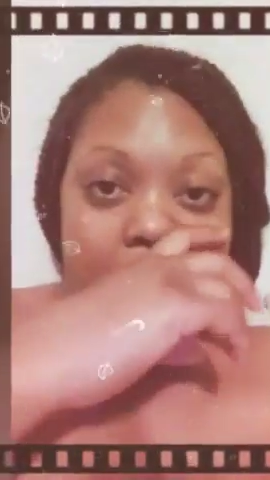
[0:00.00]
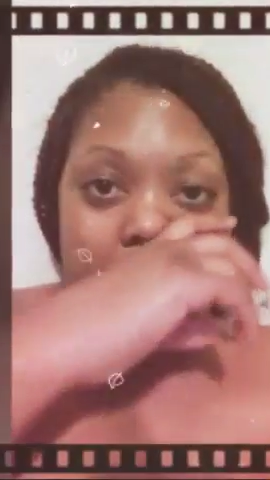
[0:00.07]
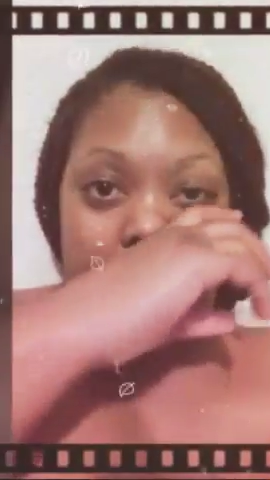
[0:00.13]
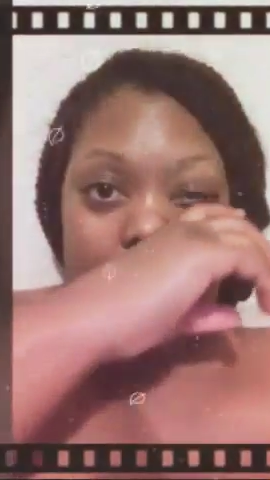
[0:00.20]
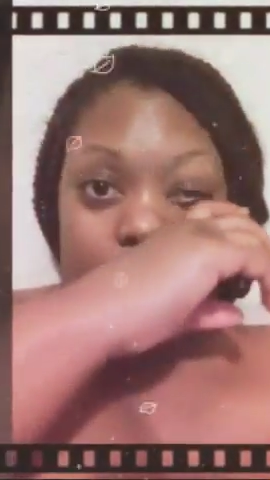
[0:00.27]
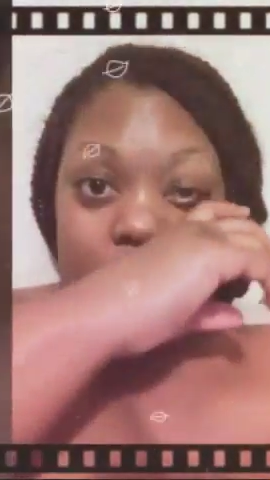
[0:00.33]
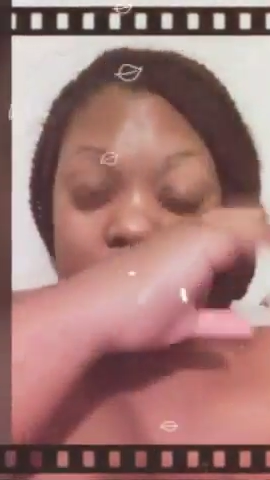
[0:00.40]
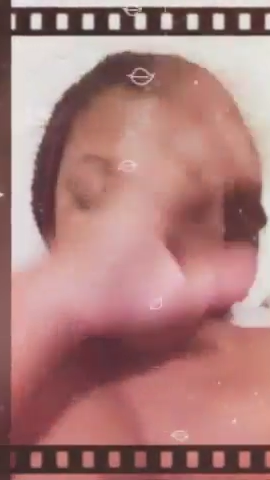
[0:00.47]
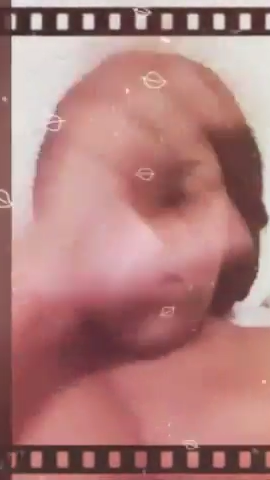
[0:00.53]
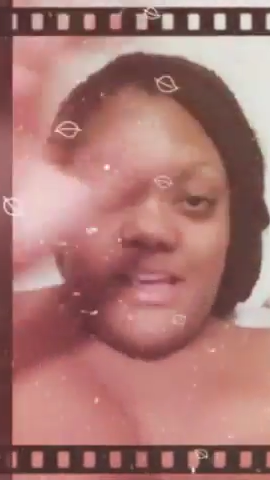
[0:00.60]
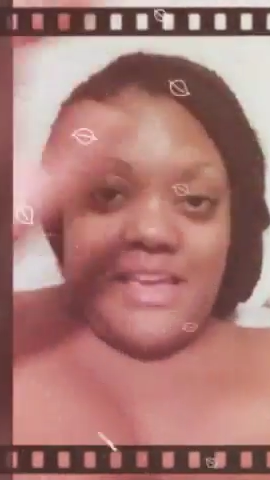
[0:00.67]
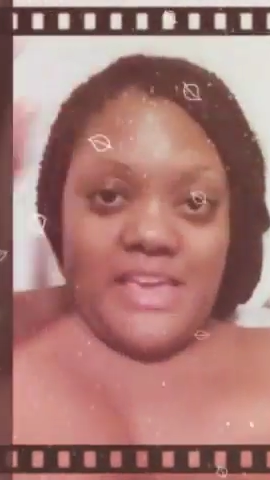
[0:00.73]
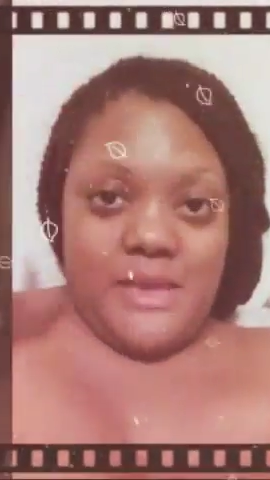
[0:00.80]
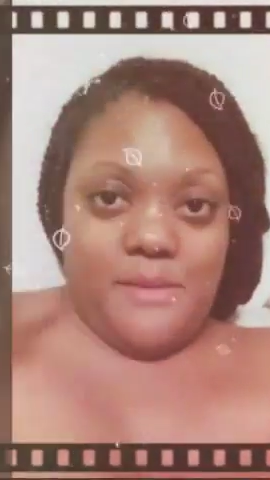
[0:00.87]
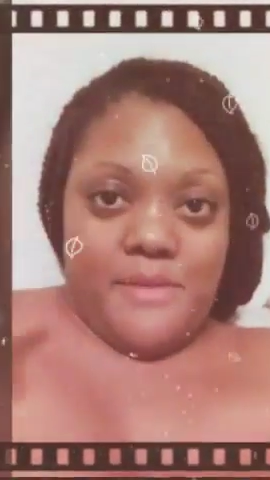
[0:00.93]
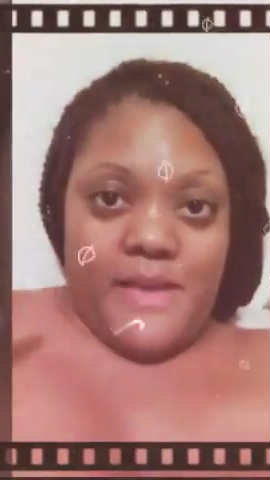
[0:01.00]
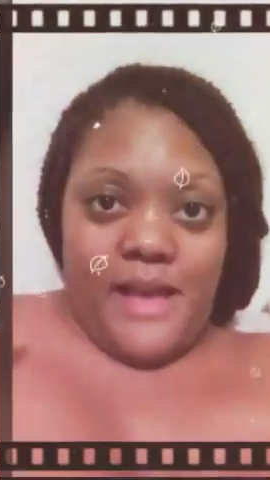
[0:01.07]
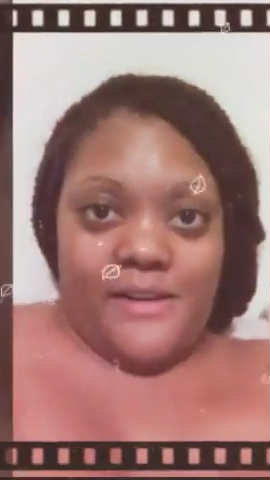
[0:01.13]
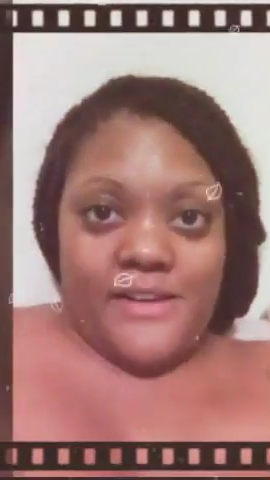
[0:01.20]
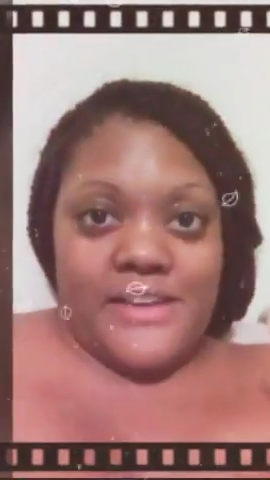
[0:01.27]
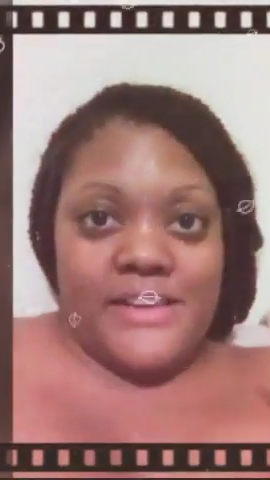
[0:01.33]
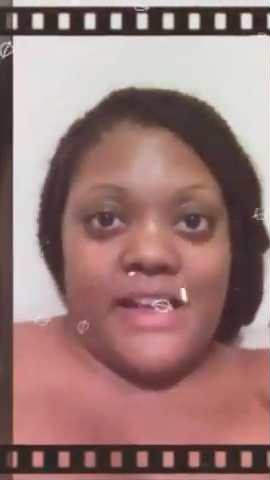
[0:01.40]
And we're going to keep
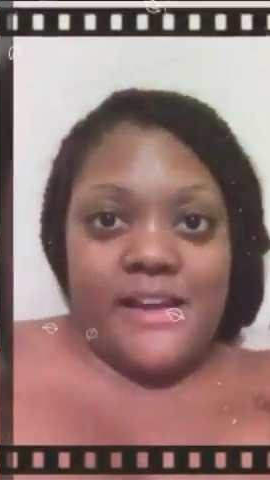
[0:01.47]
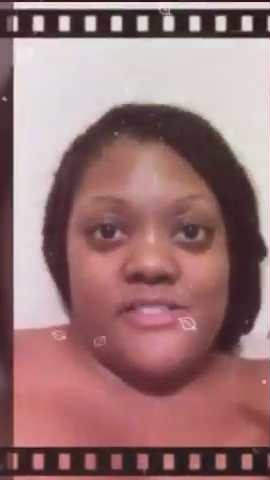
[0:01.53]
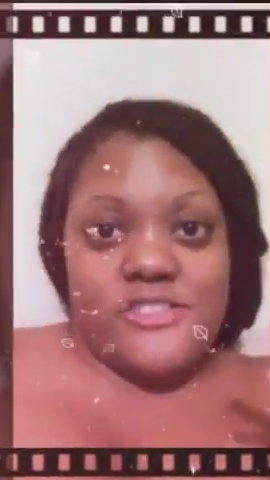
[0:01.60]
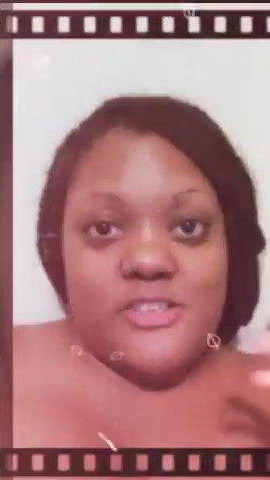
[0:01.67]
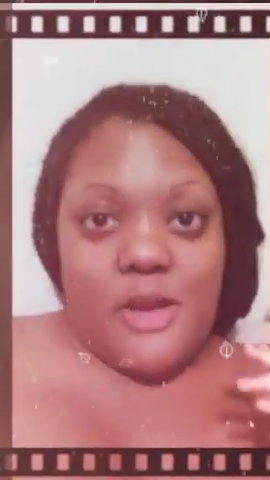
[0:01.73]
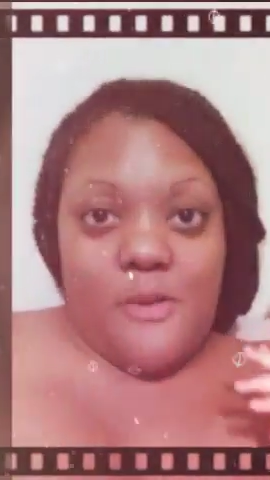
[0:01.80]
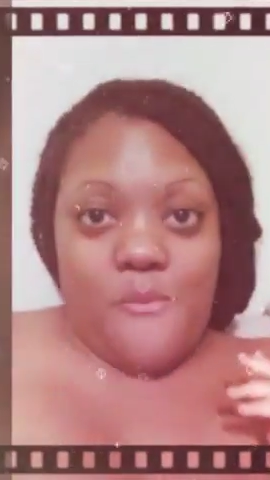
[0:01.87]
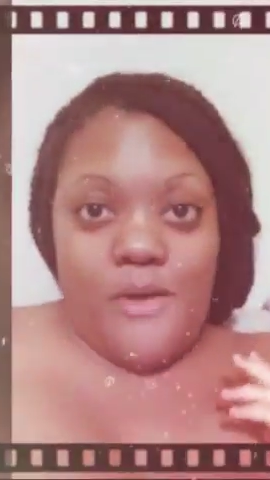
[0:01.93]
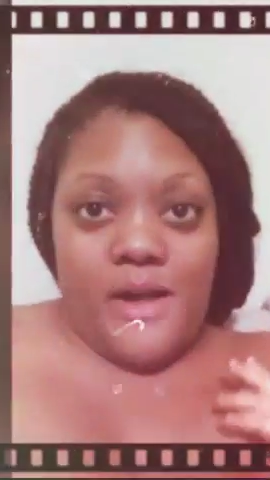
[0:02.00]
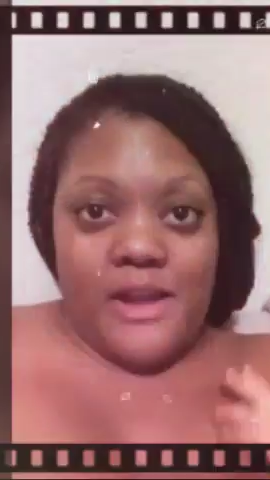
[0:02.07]
counting down. So I